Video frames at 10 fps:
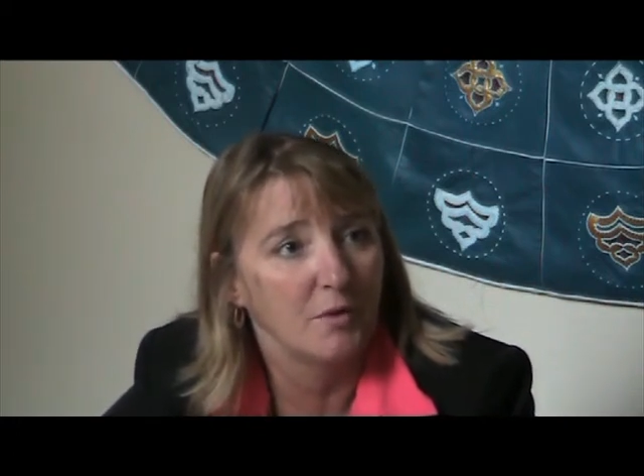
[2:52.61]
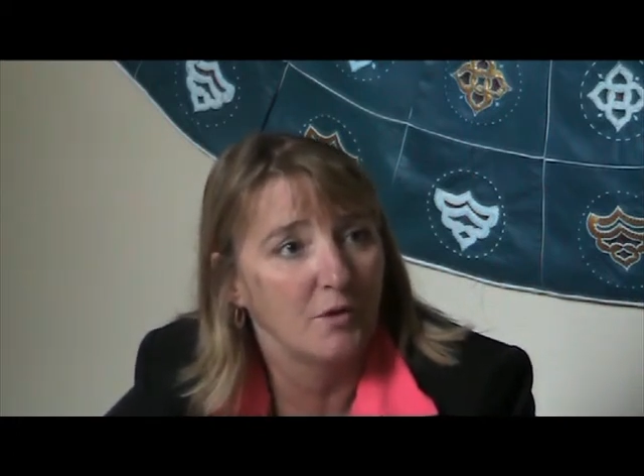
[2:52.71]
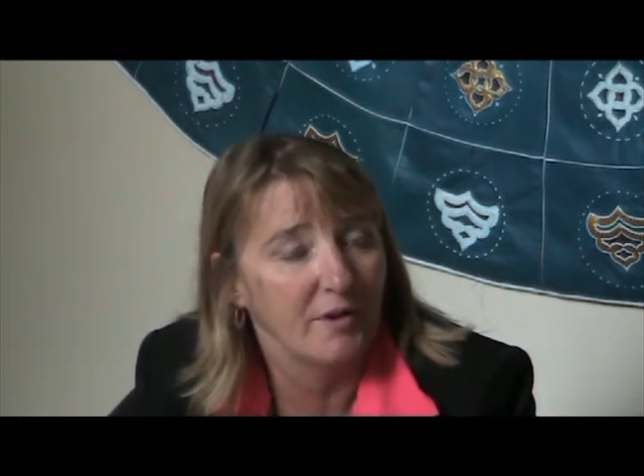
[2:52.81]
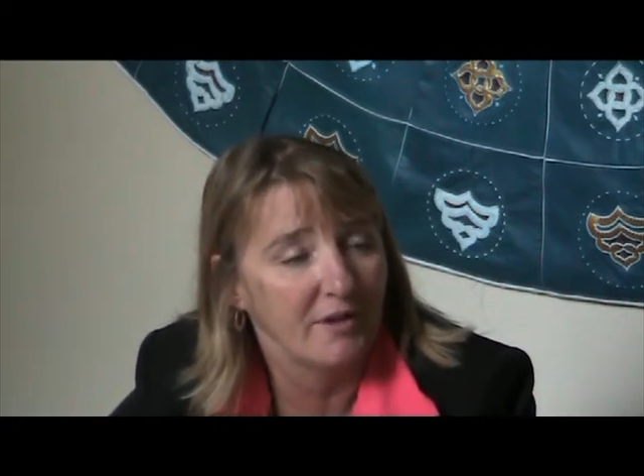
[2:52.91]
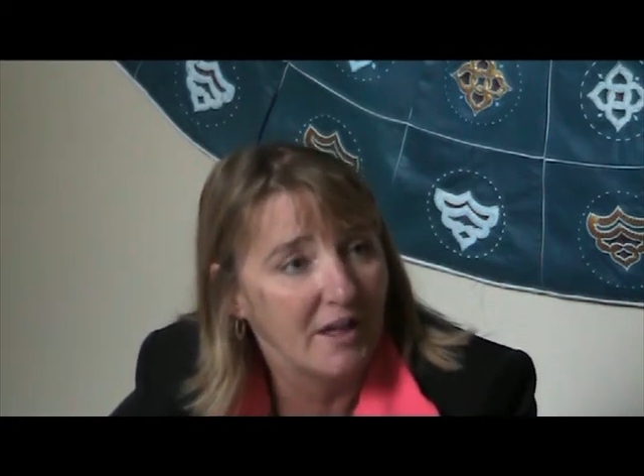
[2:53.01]

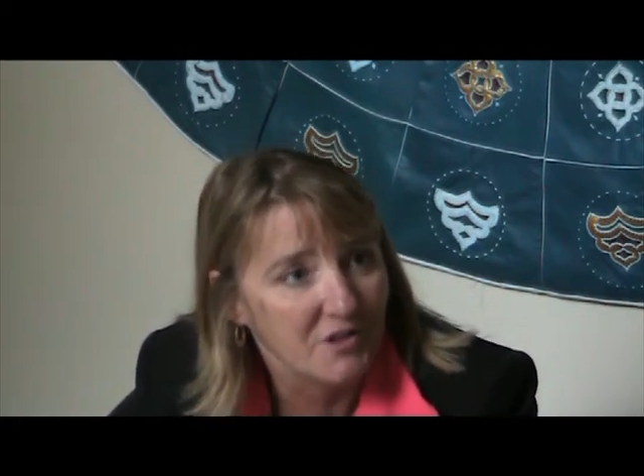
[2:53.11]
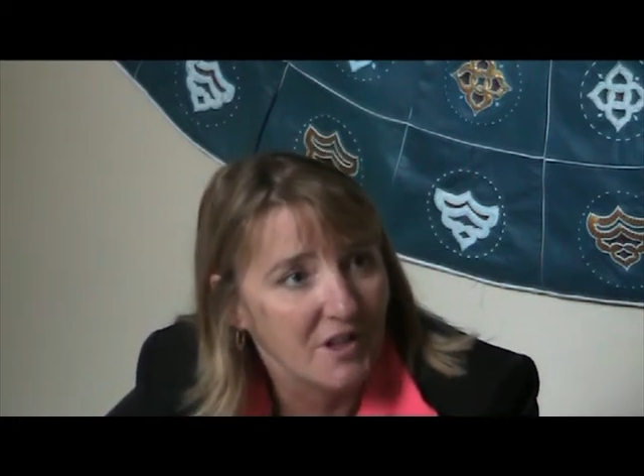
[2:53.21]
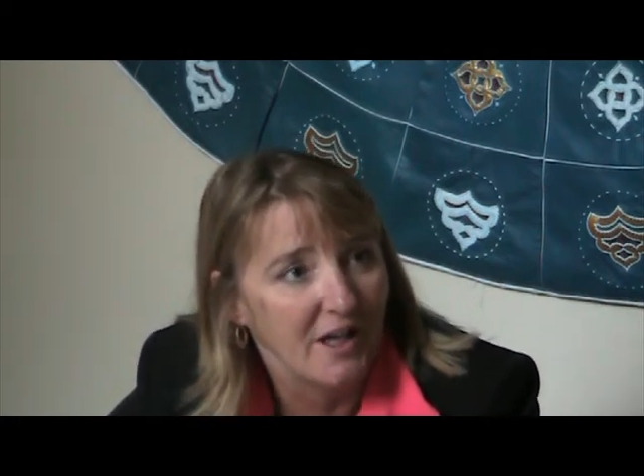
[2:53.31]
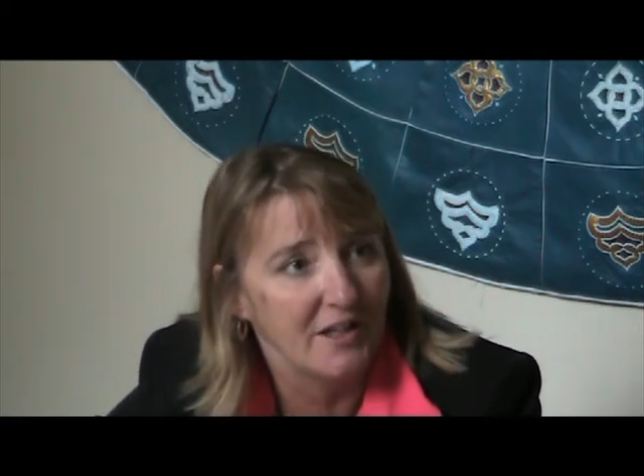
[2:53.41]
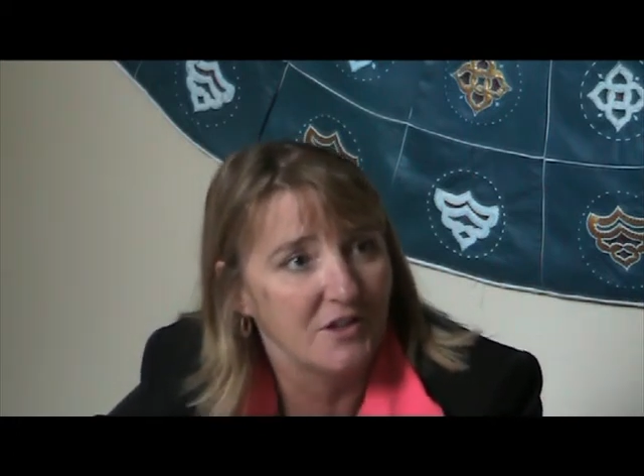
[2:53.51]
or the
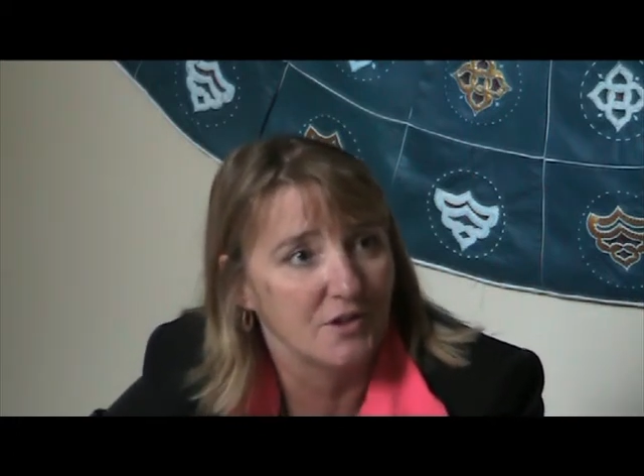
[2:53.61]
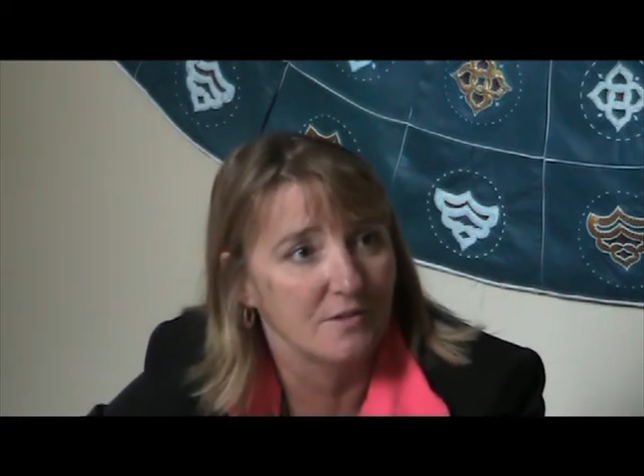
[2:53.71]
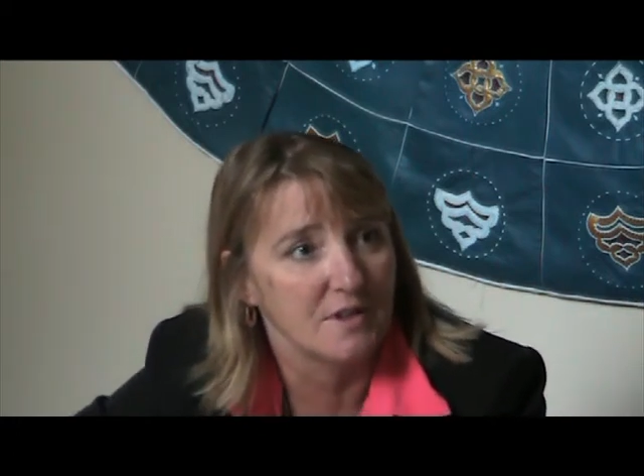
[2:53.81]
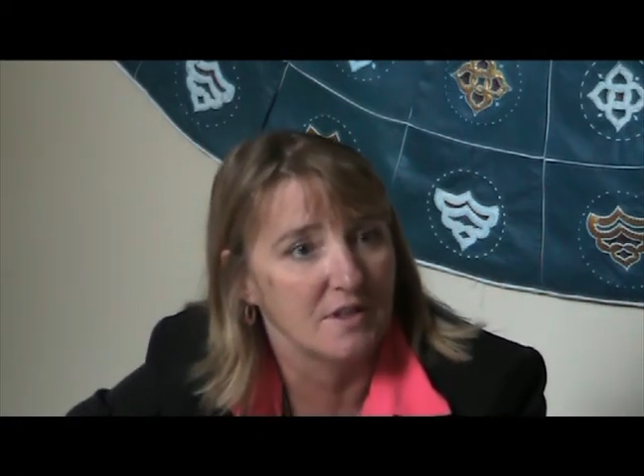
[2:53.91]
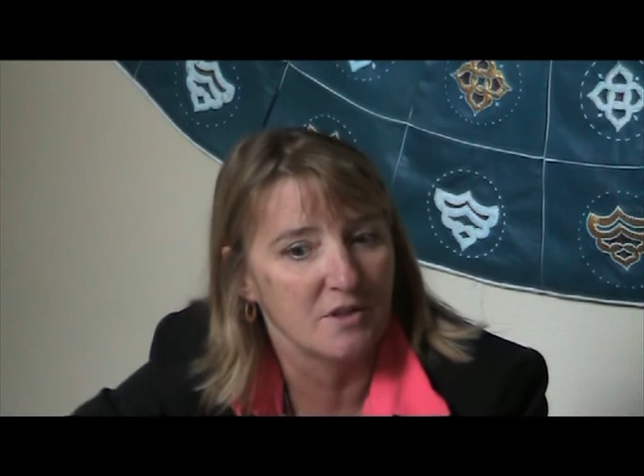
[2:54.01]

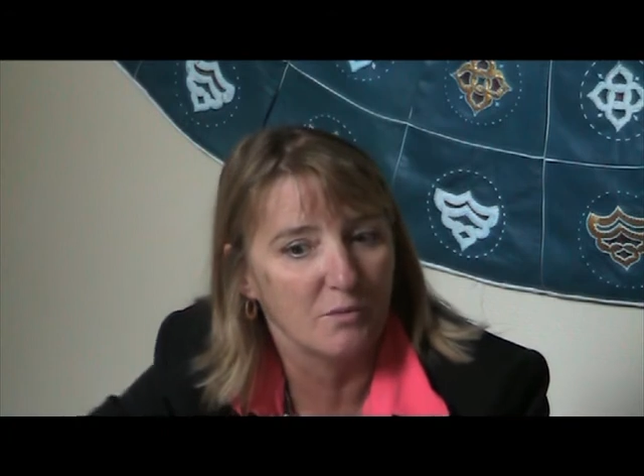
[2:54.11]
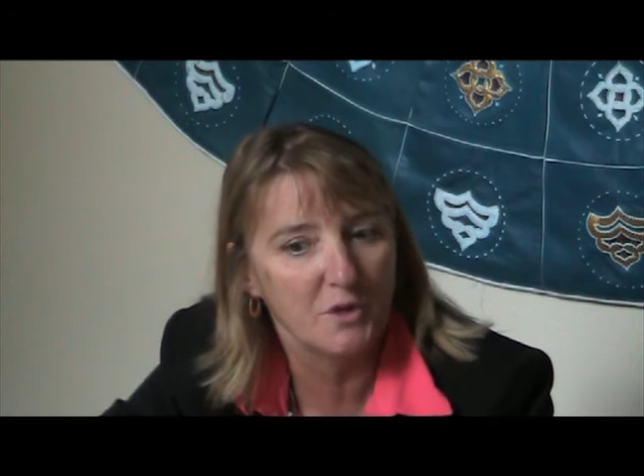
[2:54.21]
education system,